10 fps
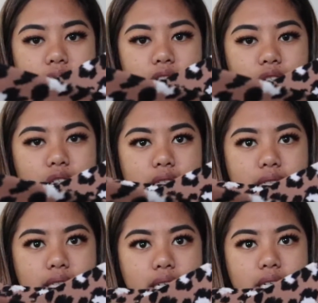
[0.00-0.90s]
As you can
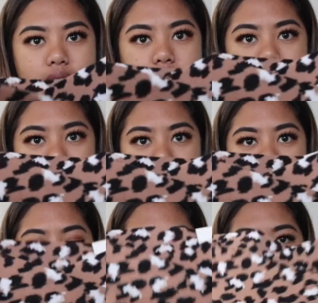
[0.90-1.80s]
see,
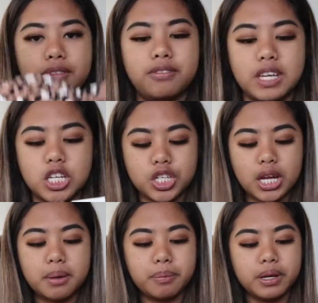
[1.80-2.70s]
it's like a V
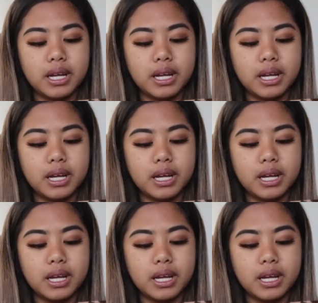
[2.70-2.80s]
shape.